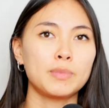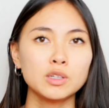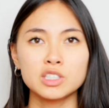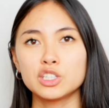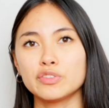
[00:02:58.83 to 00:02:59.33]

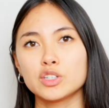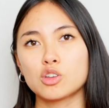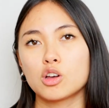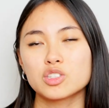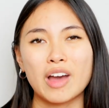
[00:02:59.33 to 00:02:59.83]
Most interviews
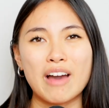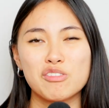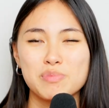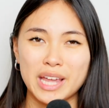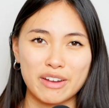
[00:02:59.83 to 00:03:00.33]
also have
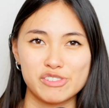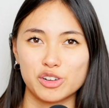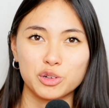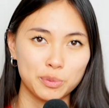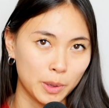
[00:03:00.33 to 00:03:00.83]
a
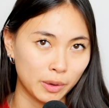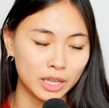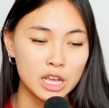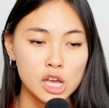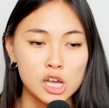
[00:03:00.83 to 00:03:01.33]
behavioral component.